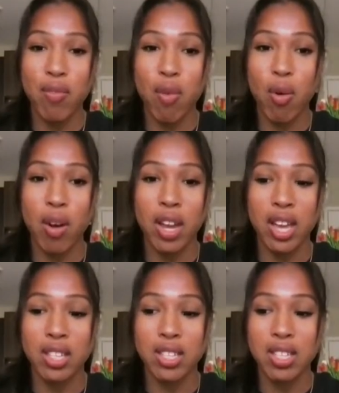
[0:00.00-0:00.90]
for,
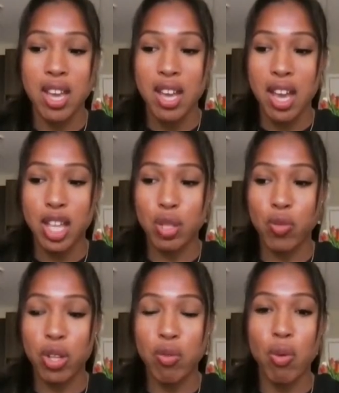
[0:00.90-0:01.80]
it's it's a
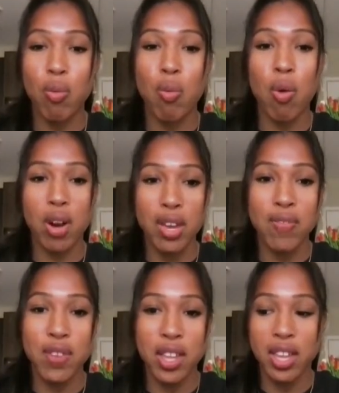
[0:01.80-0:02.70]
really rewarding
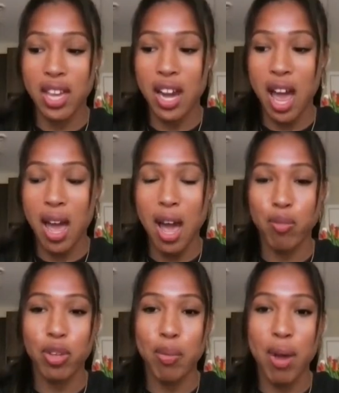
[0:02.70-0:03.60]
feeling. And I, I'm
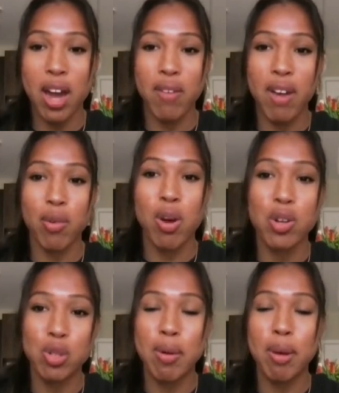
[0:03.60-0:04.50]
really proud of everyone
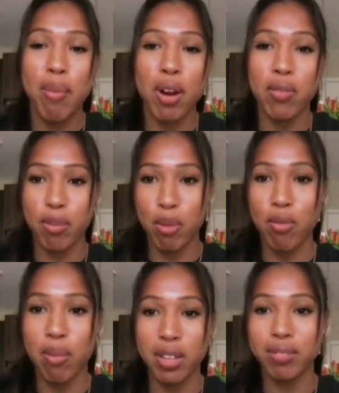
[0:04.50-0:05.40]
who's been a part of the
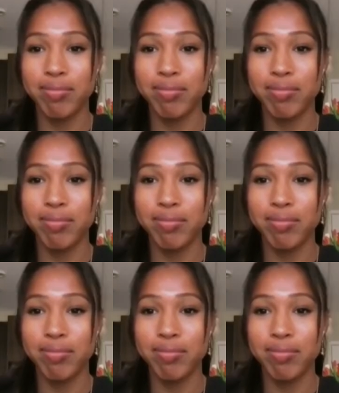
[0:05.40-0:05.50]
movement.